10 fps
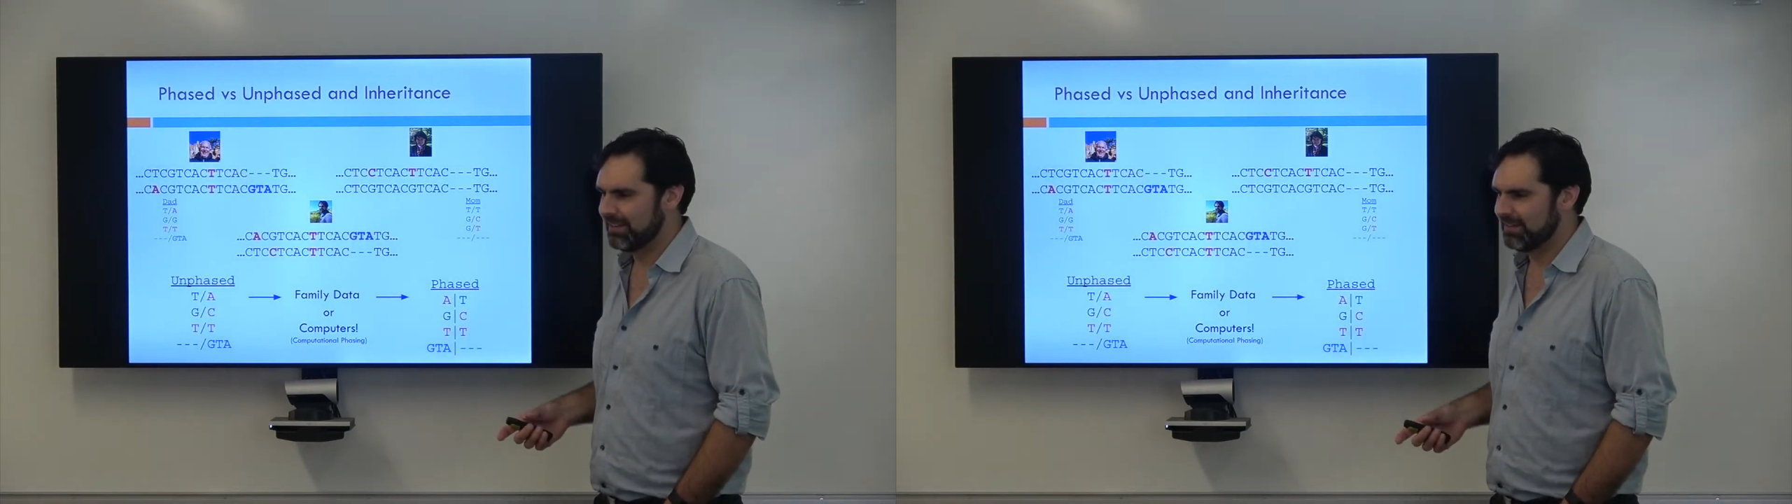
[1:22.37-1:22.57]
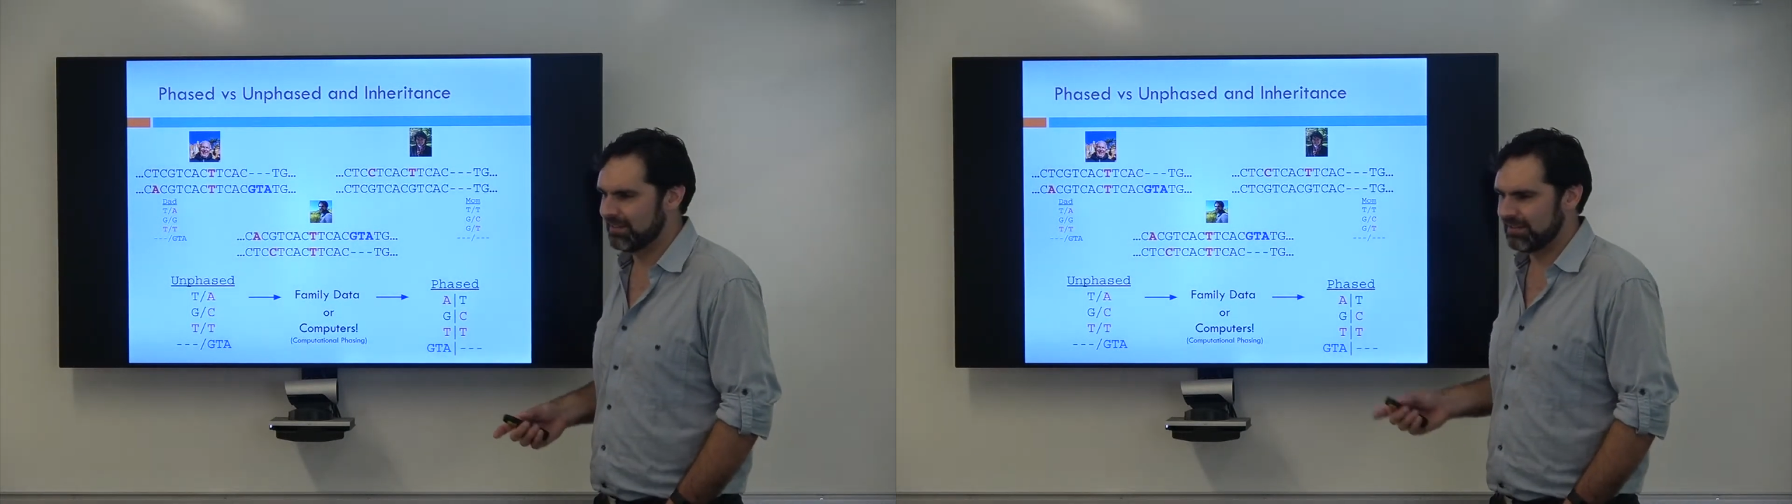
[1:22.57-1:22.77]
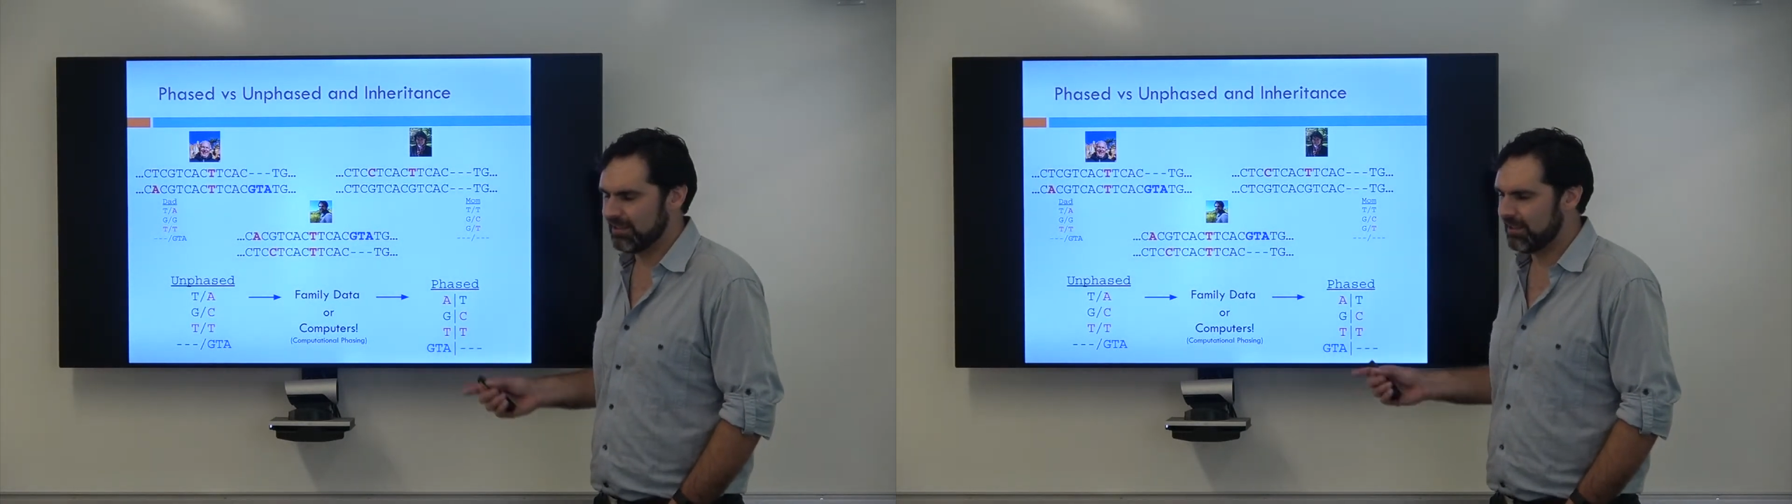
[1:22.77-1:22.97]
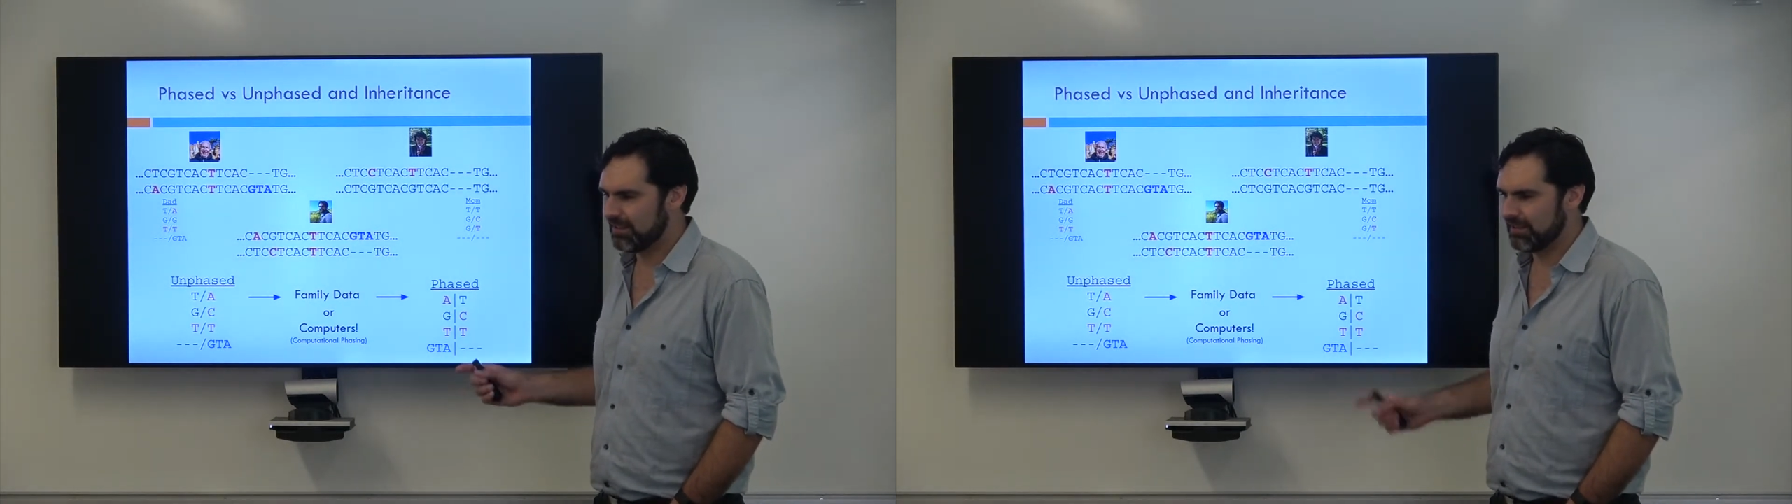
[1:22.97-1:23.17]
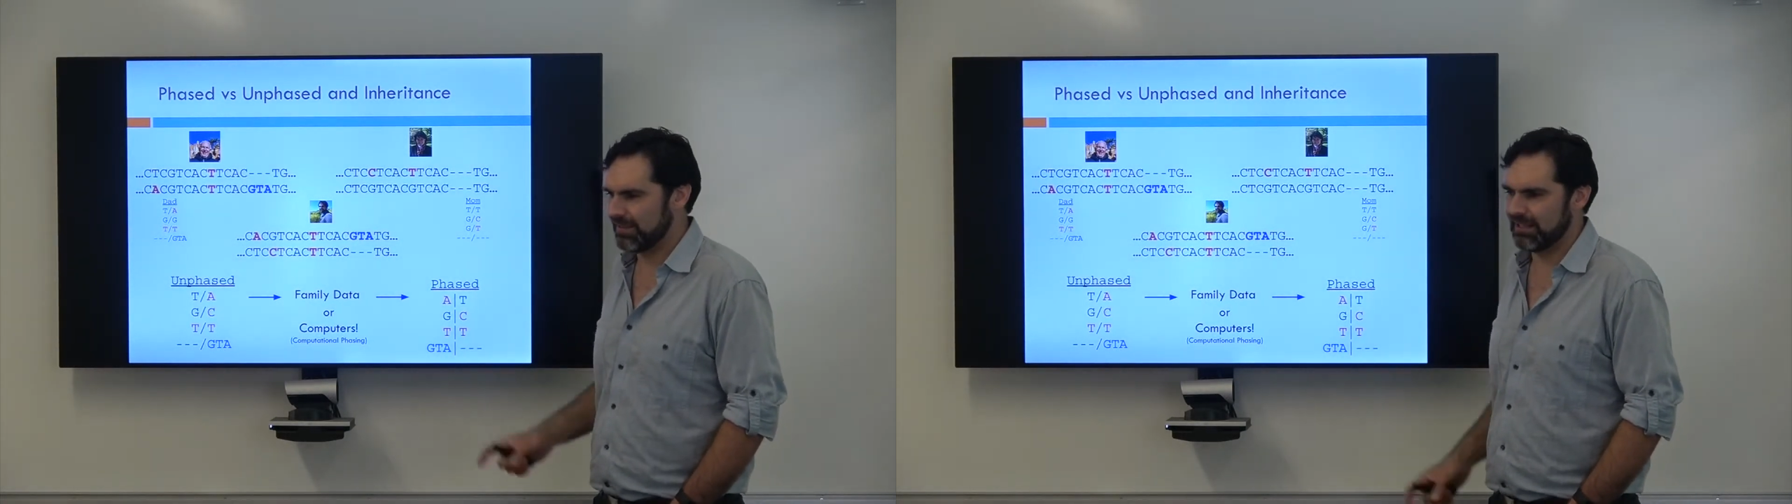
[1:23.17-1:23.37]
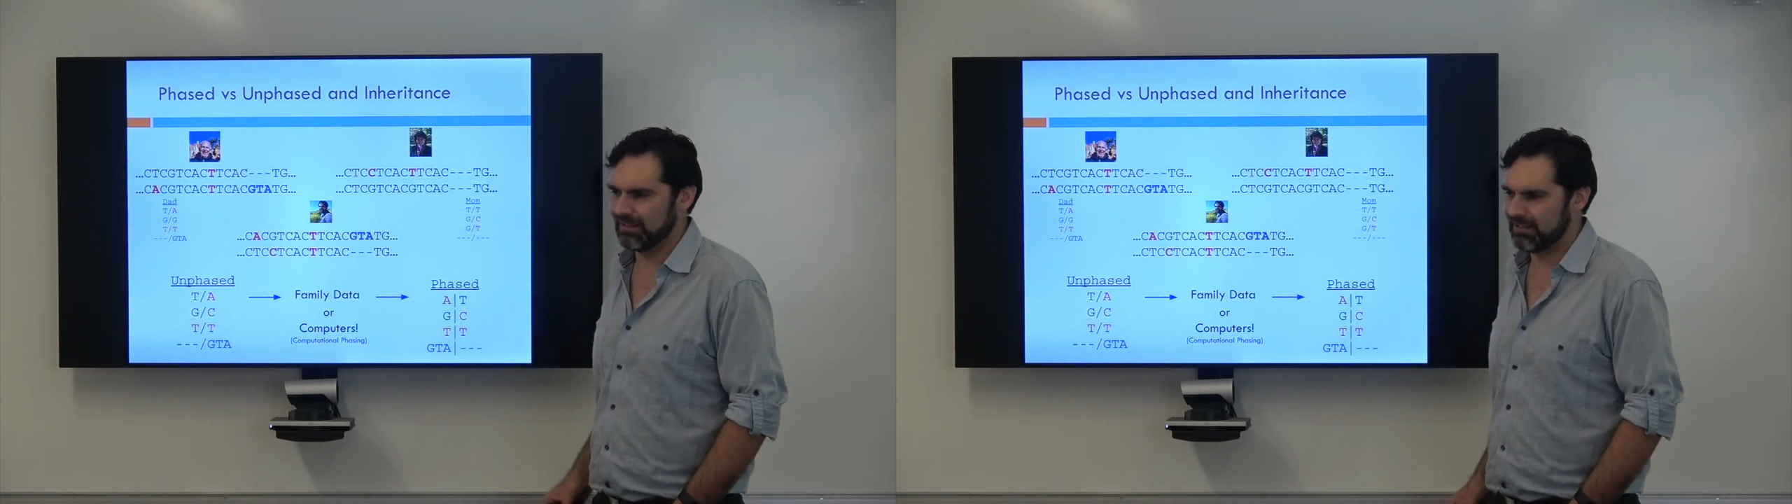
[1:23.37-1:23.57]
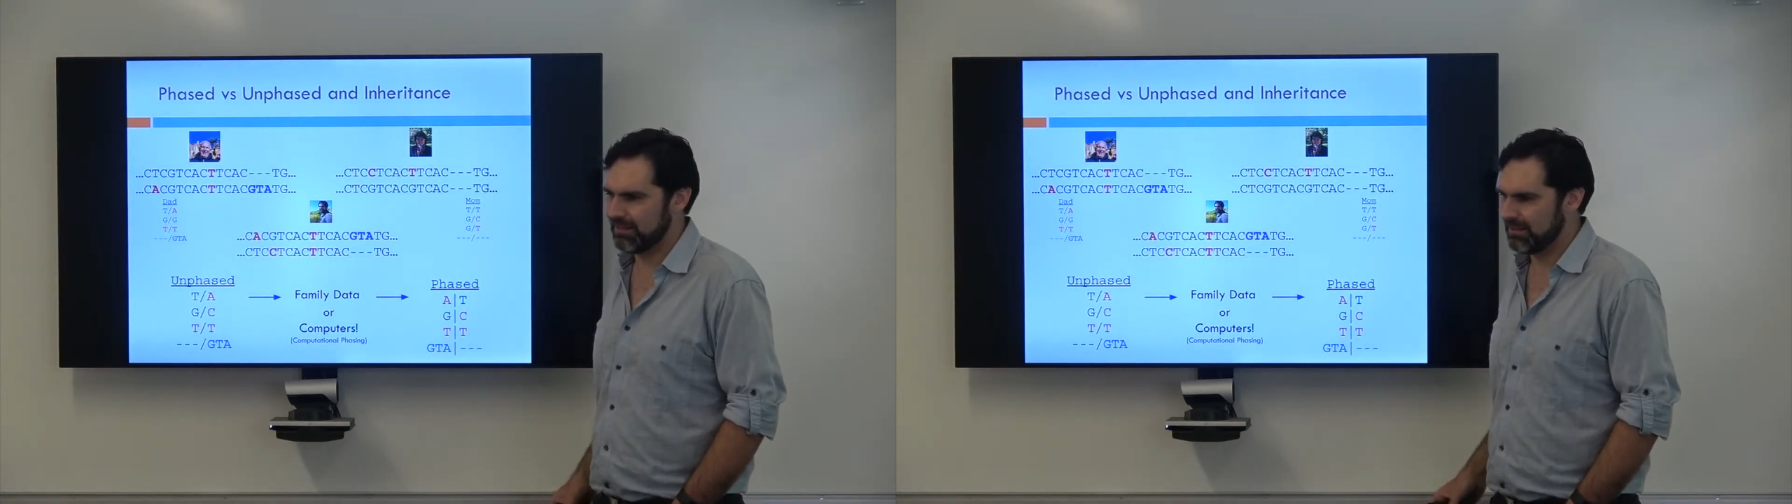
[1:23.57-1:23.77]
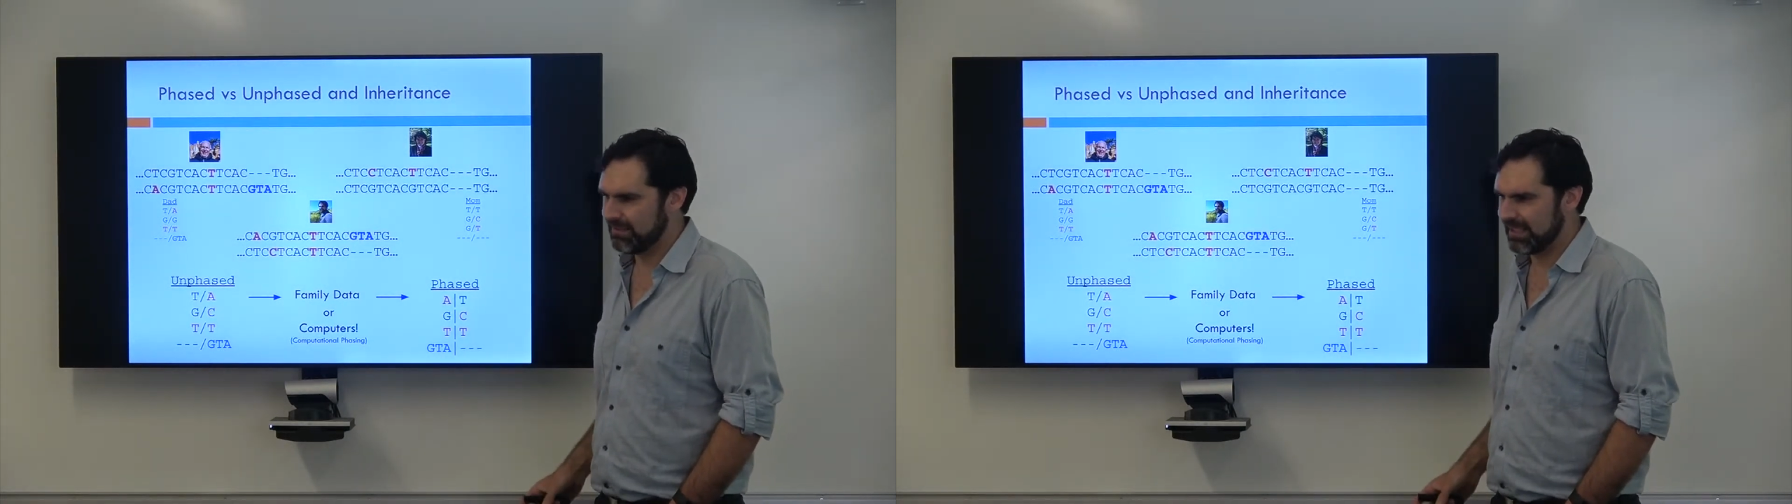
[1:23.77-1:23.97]
there's tons of
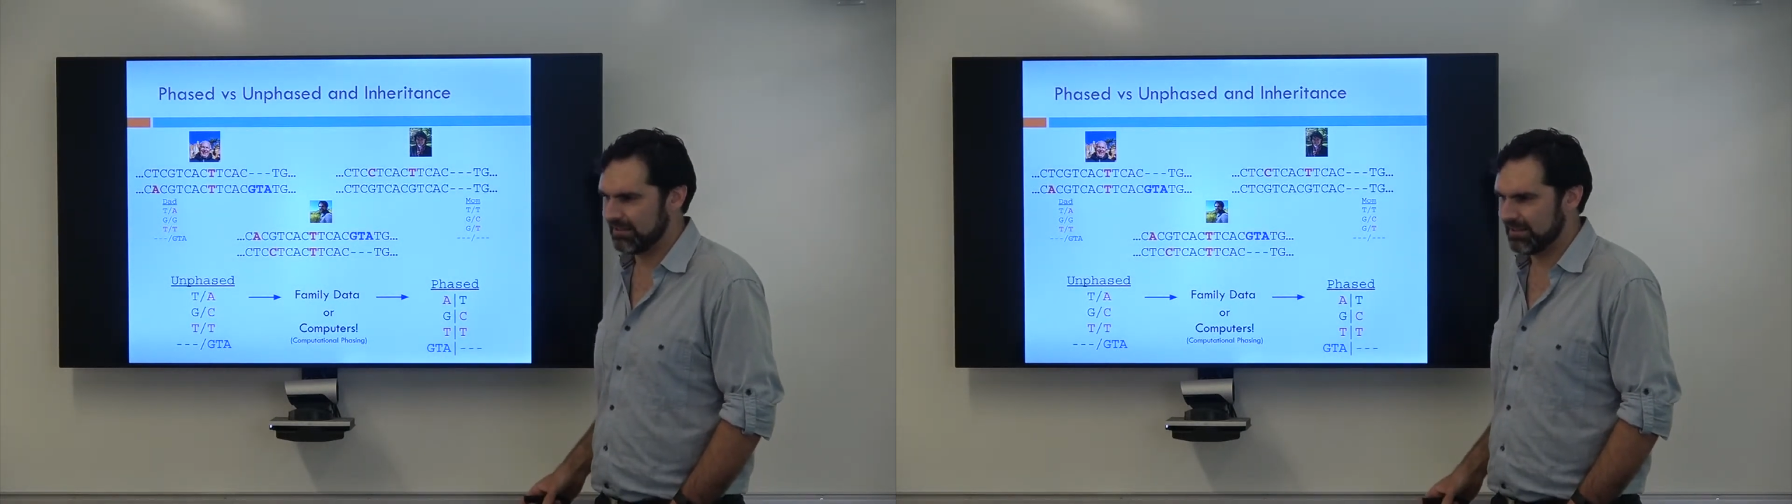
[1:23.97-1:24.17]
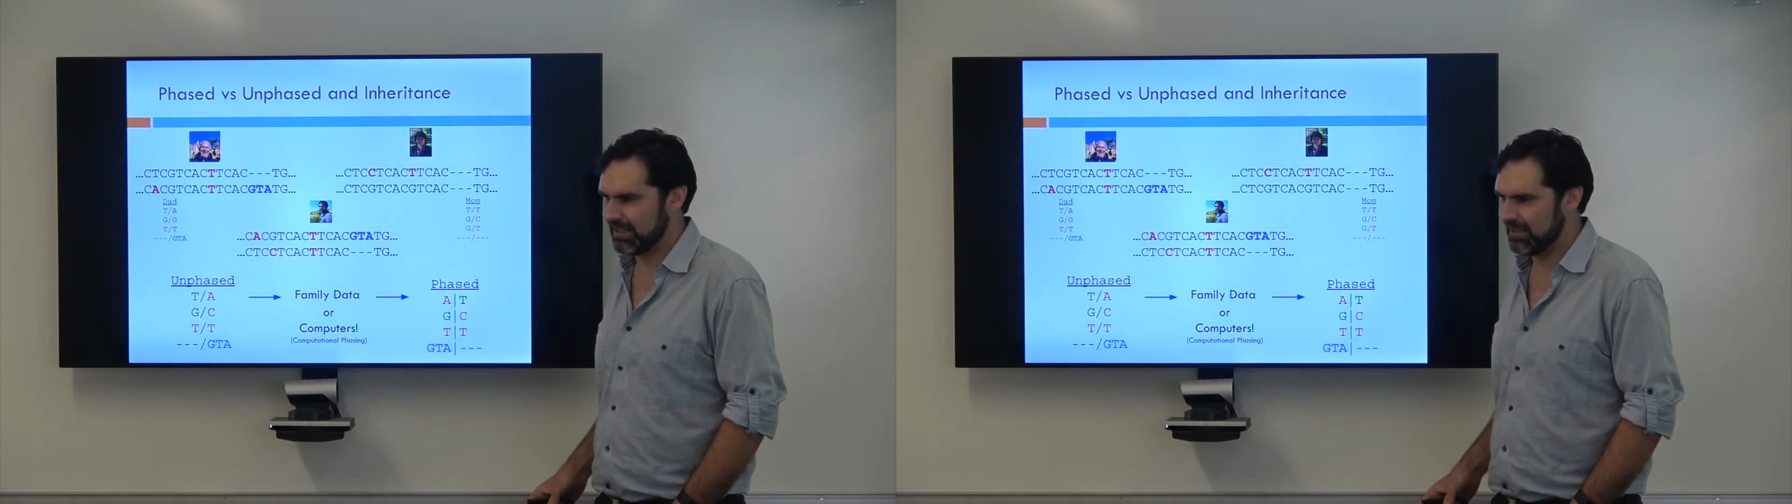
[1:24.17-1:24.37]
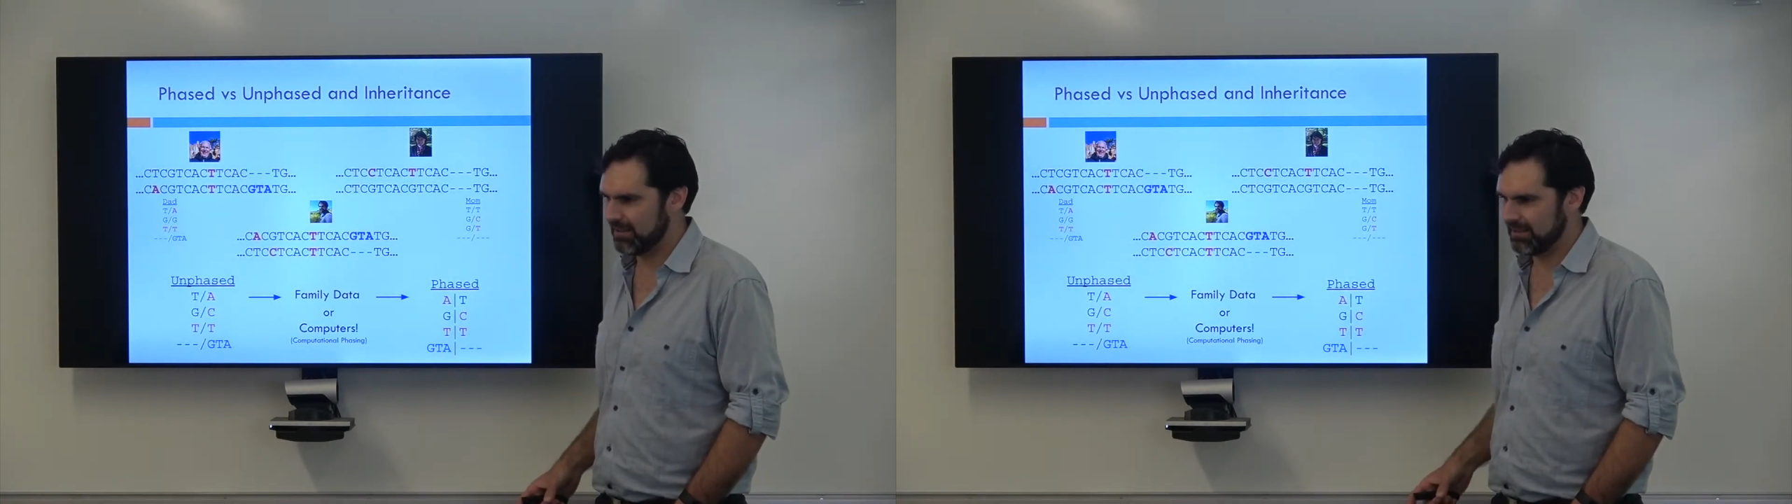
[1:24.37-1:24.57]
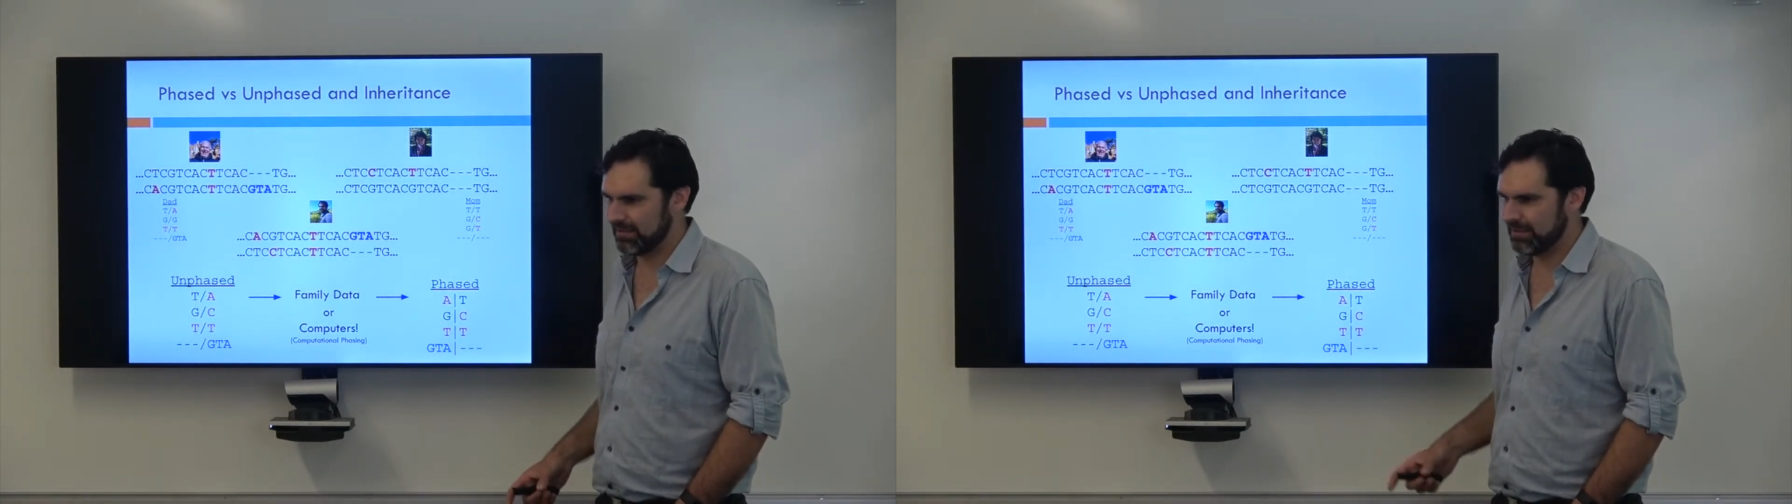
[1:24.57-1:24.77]
algorithms out there and